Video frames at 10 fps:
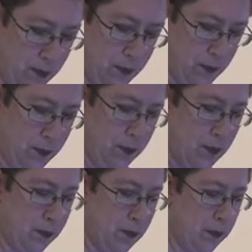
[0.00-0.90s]

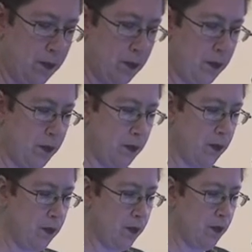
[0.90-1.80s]

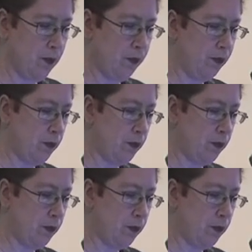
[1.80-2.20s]
(no one is talking)